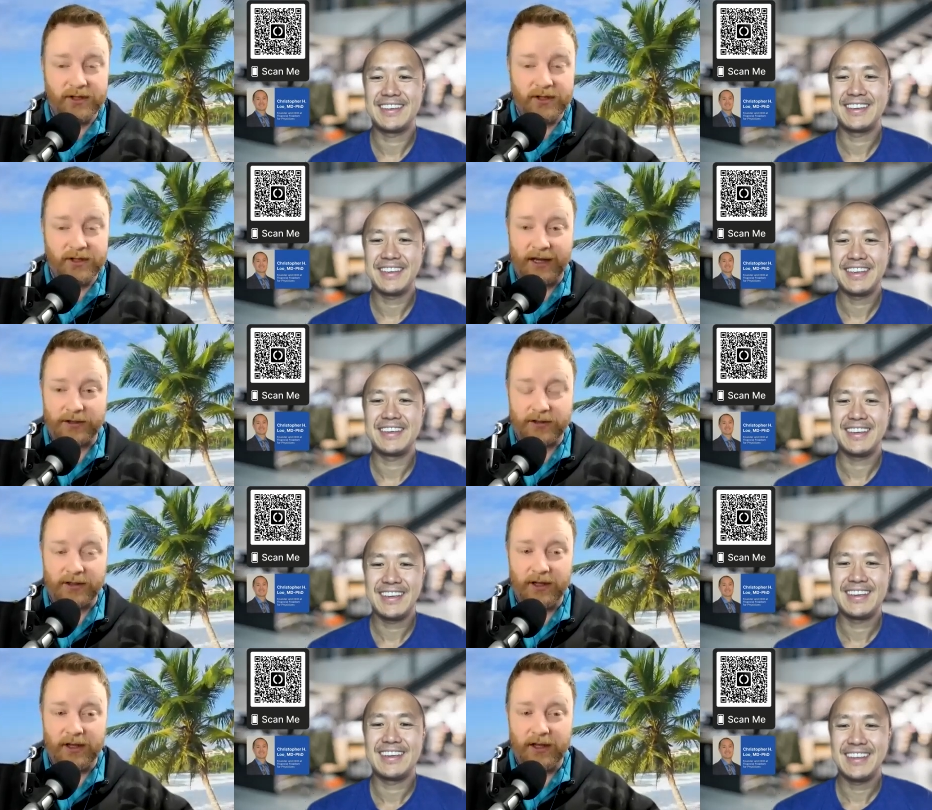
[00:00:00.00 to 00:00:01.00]
Speaker 1: connection
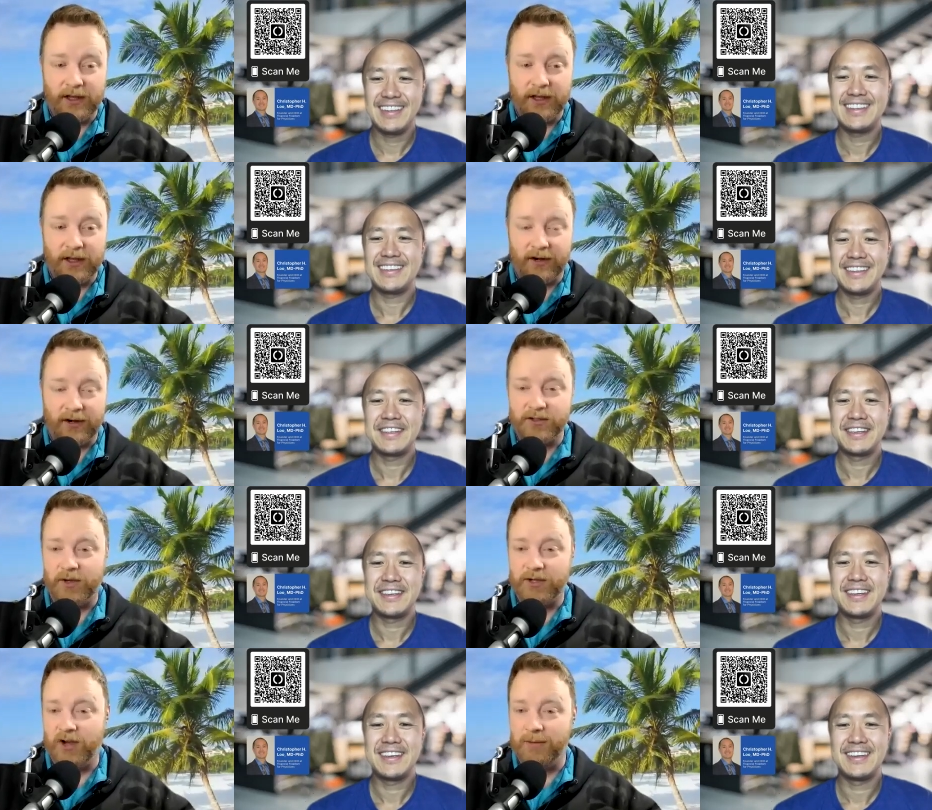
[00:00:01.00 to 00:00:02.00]
in there and so i
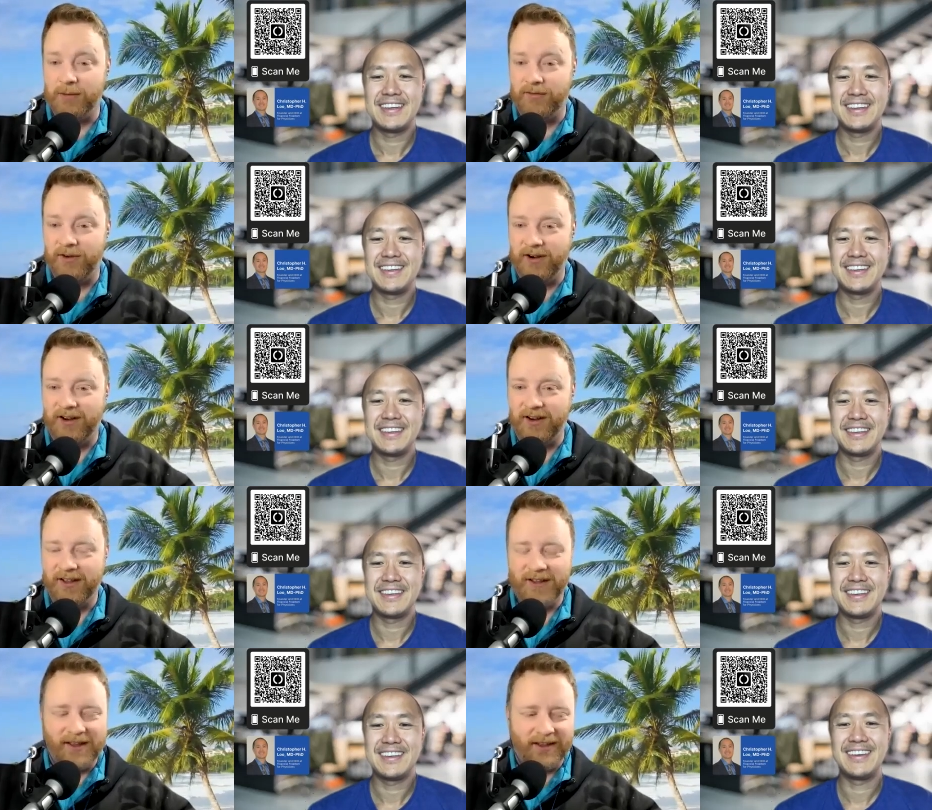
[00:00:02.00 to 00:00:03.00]
try to be a very
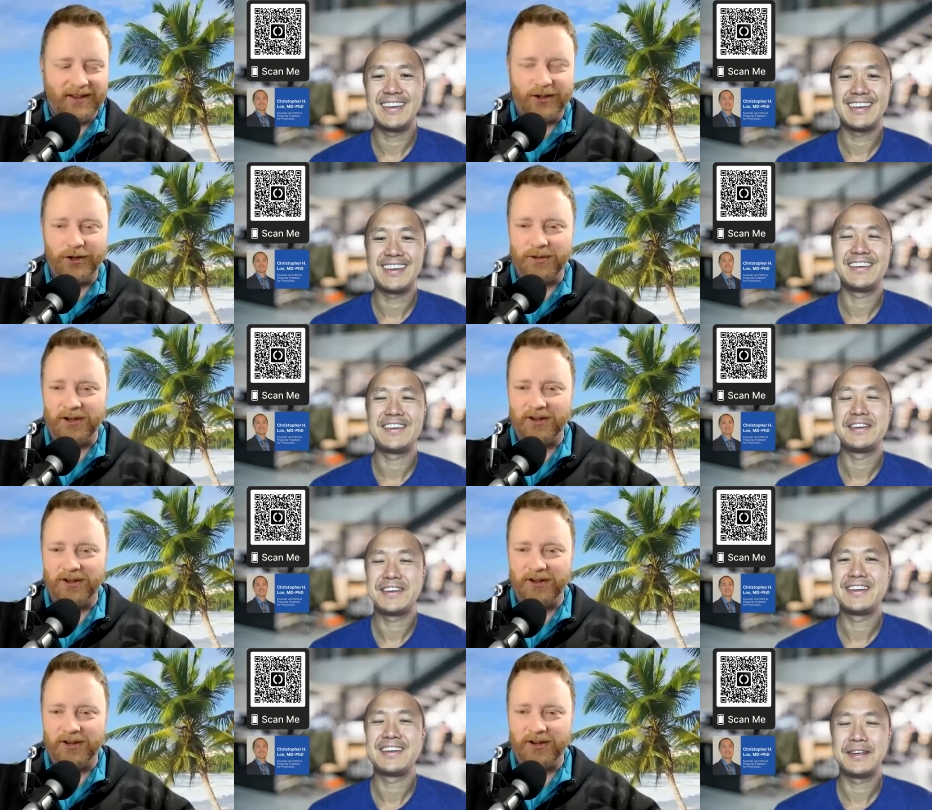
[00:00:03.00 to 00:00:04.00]
human
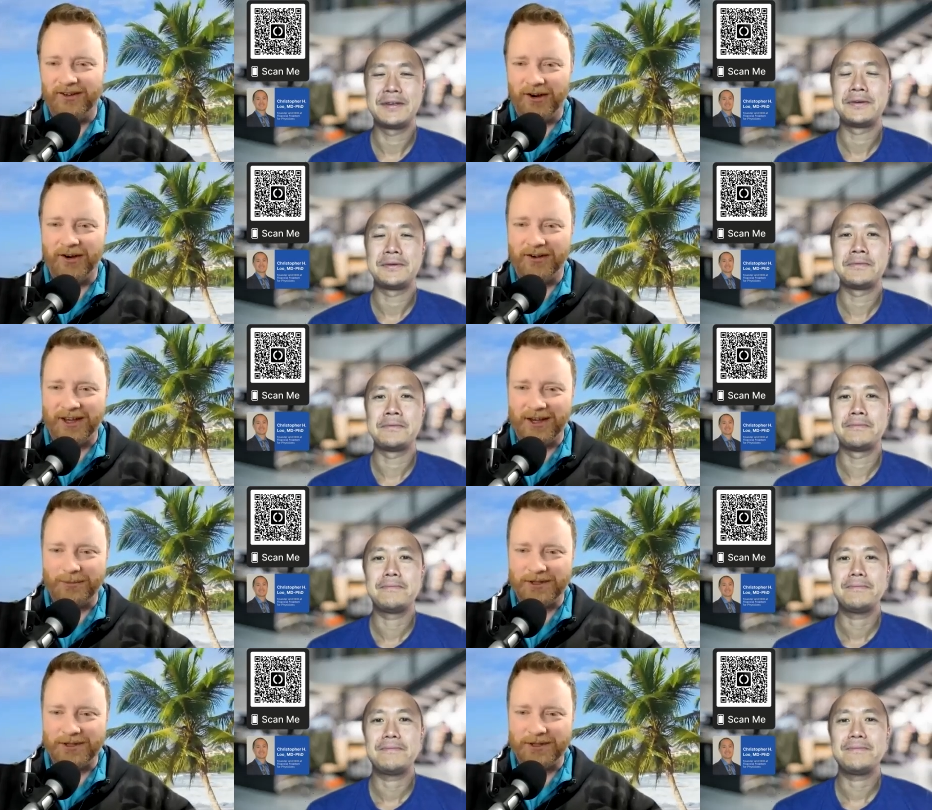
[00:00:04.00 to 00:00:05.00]
like online
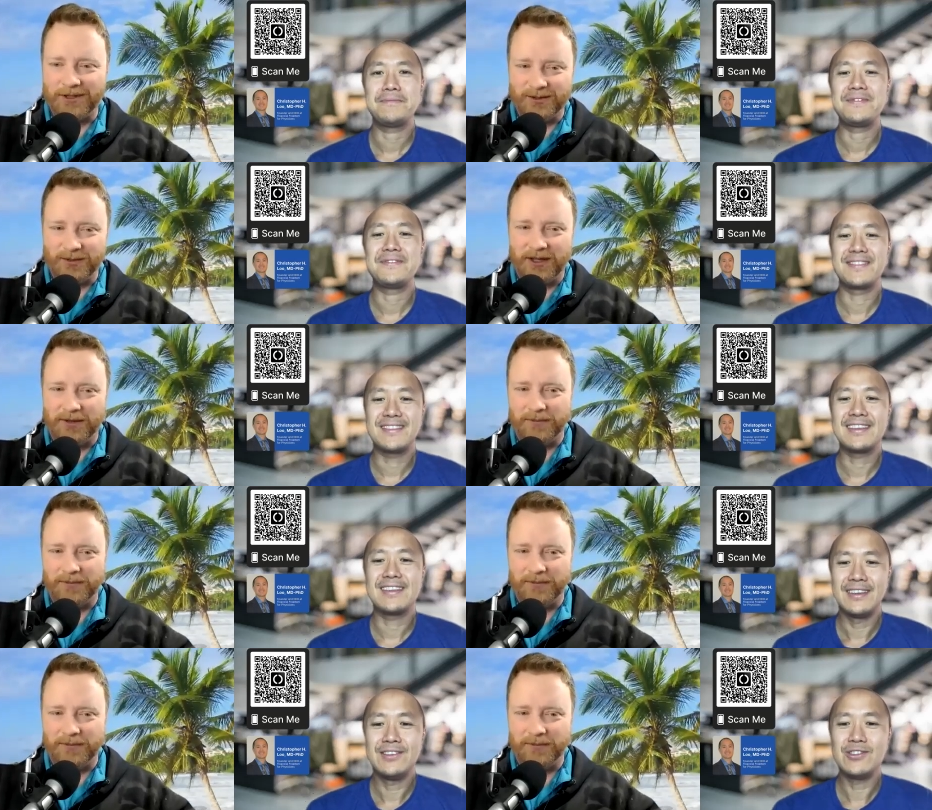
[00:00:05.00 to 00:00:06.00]
business as well
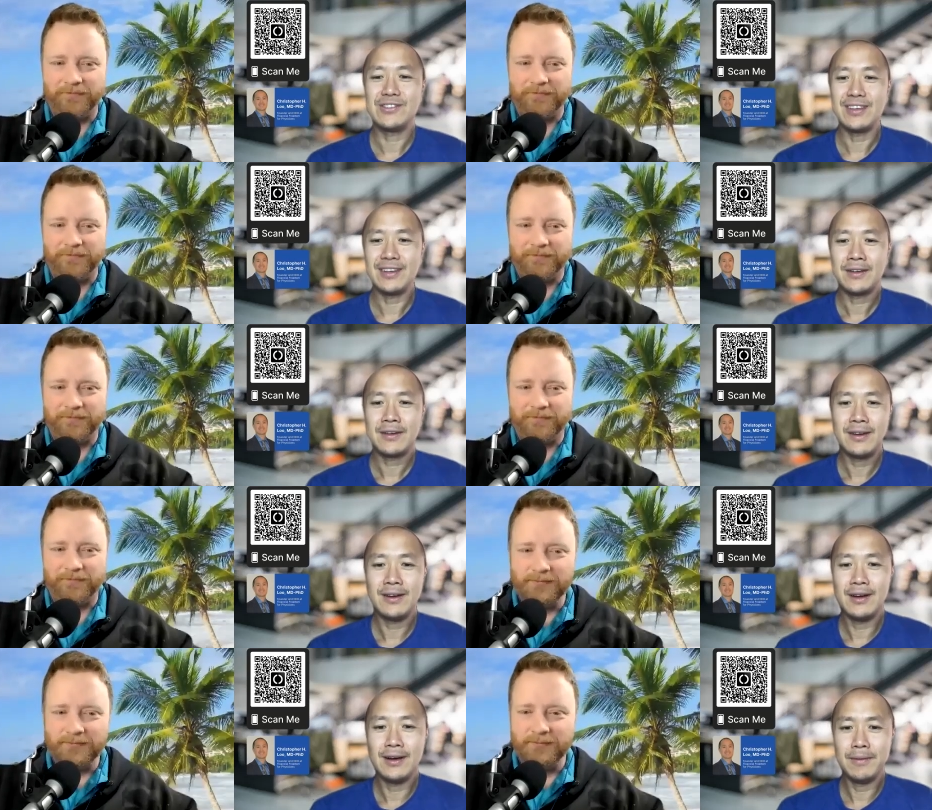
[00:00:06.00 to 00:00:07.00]
Speaker 2: interesting
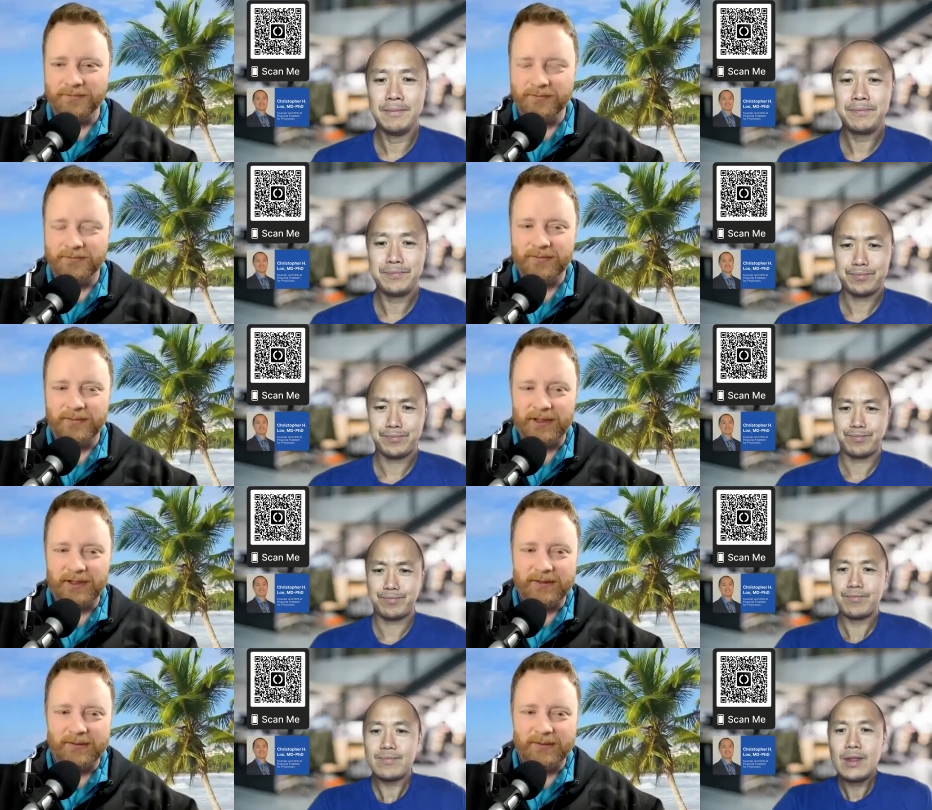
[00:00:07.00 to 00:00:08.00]
um
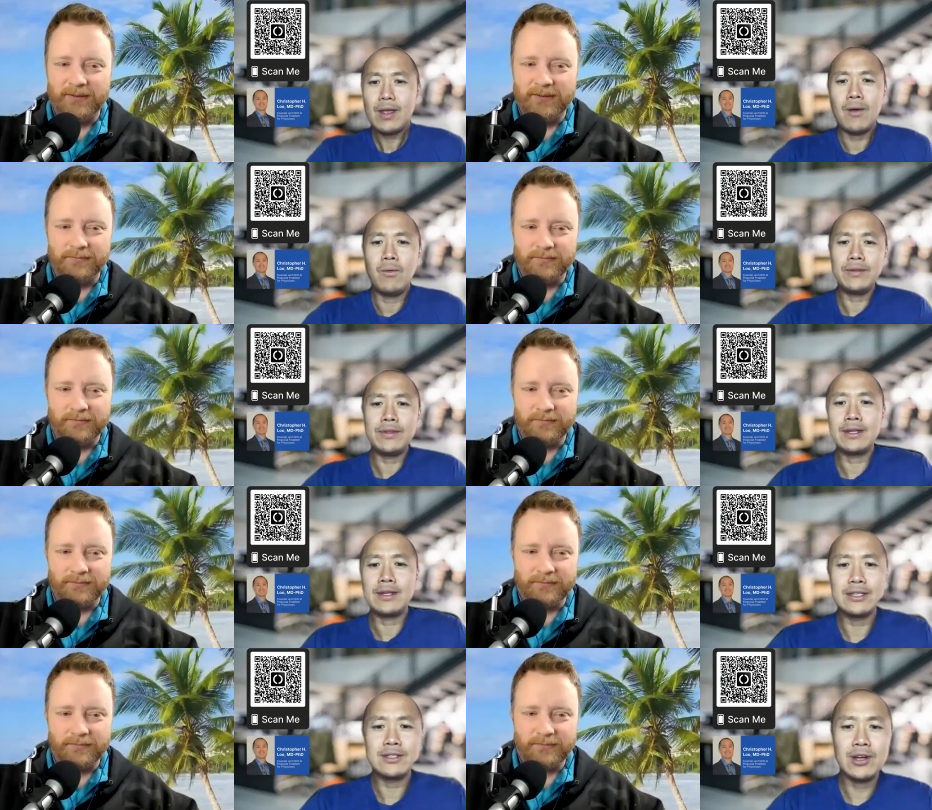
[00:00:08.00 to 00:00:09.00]
one
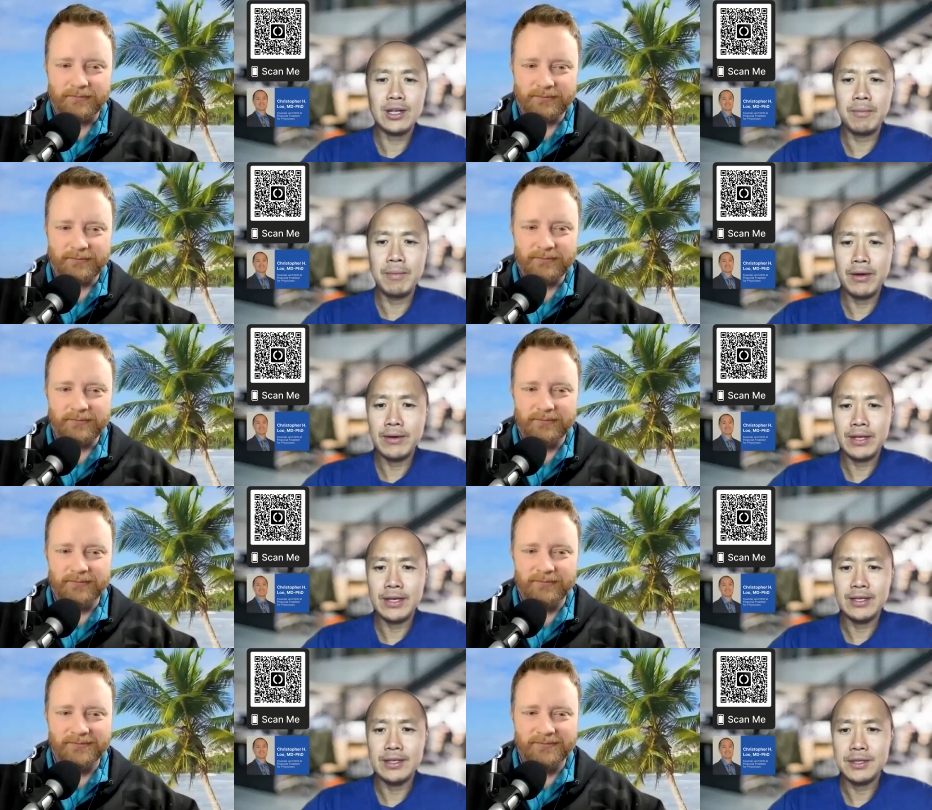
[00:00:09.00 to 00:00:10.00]
thing that's talking about
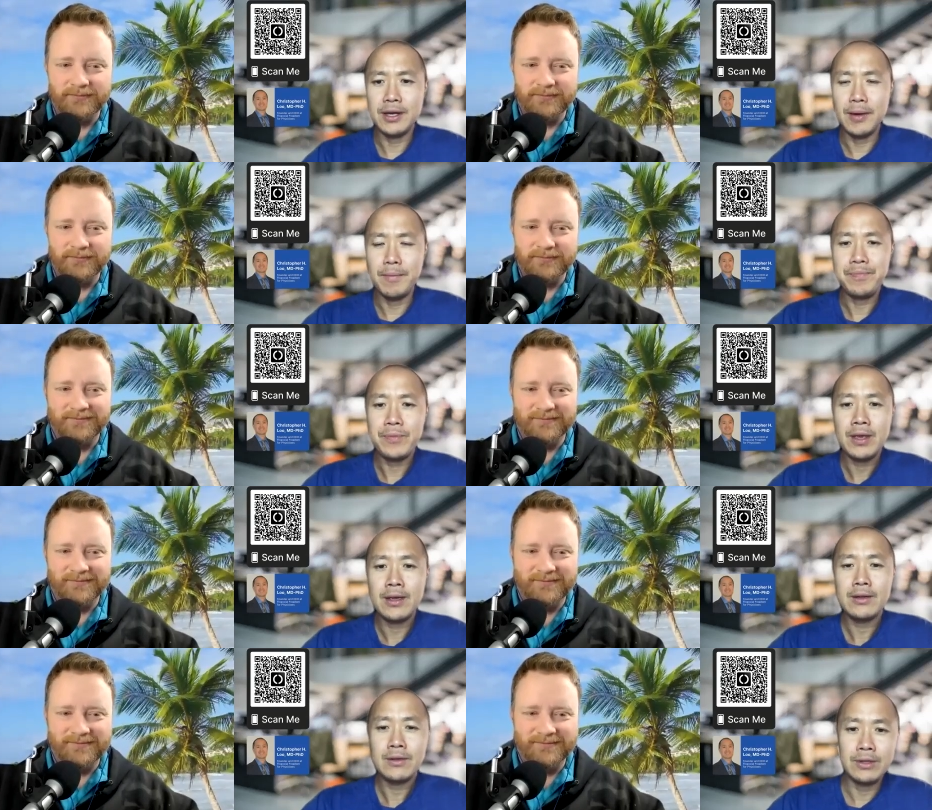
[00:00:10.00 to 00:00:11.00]
is um
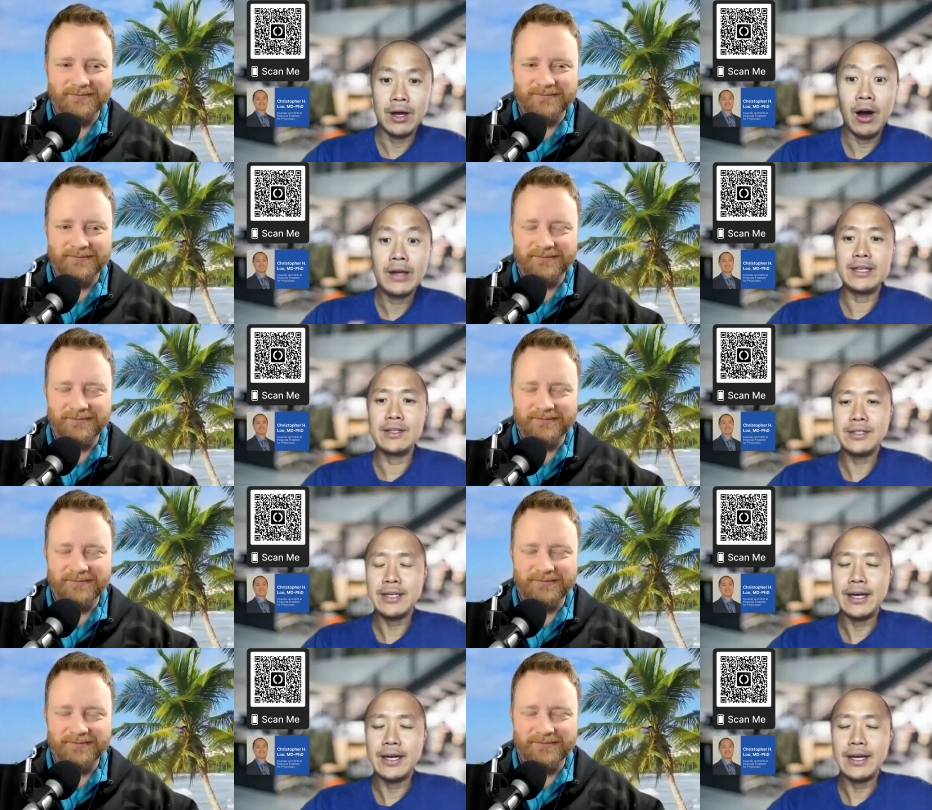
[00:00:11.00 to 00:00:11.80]
the audience